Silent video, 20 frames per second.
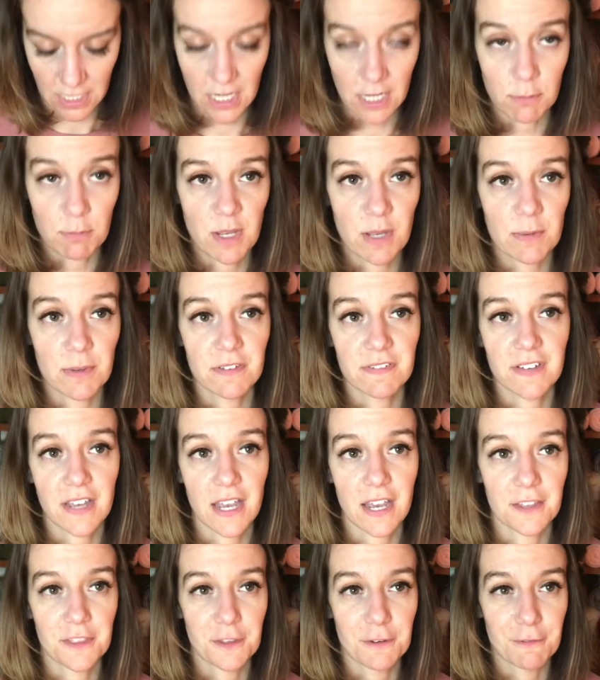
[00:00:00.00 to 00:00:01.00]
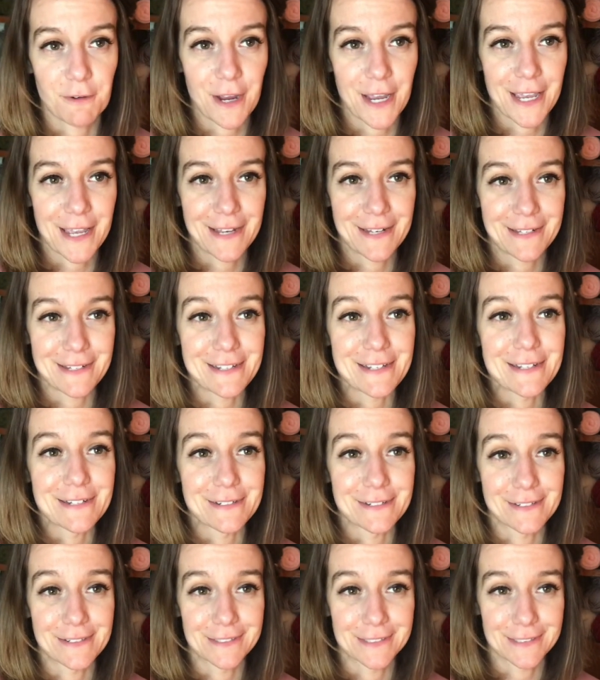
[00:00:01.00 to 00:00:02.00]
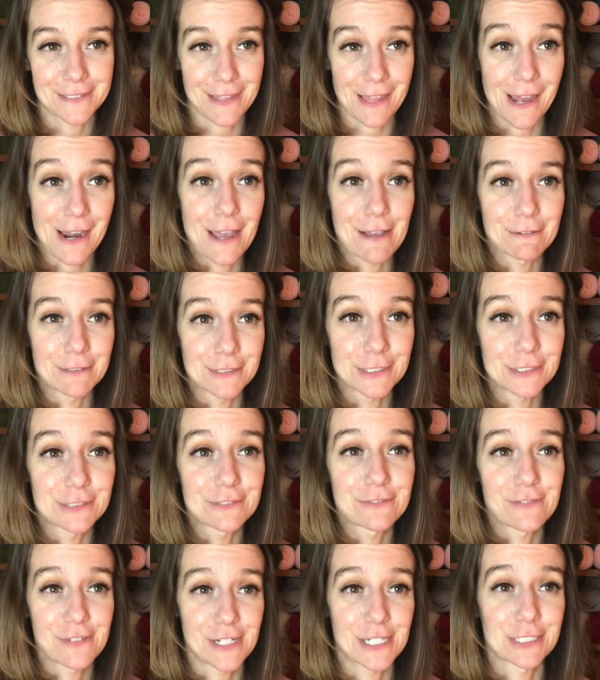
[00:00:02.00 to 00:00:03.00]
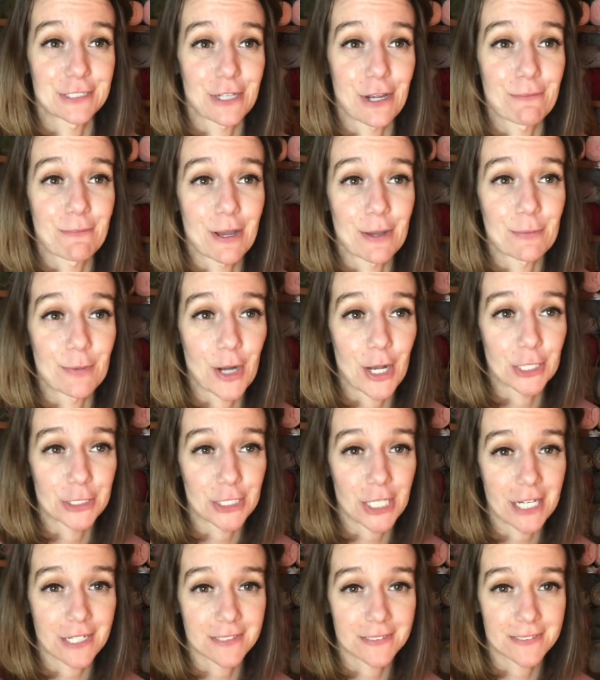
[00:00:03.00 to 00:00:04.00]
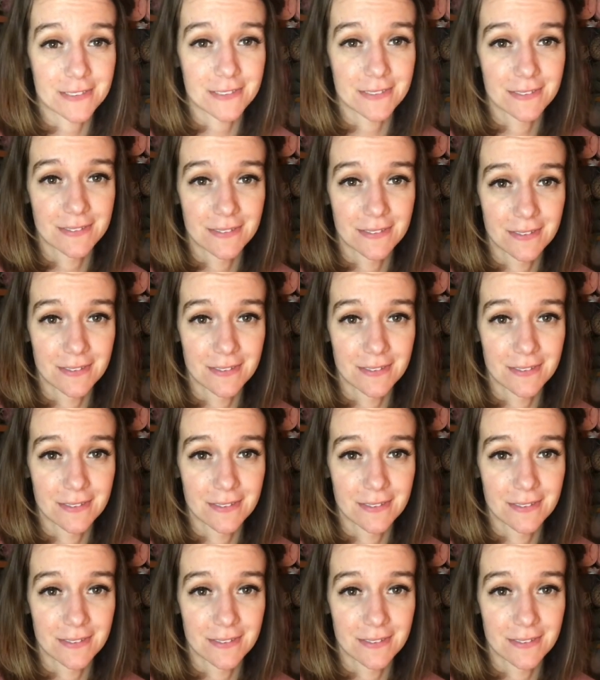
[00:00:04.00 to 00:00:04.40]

And maybe if I had the right needles, then I just finish on my projects.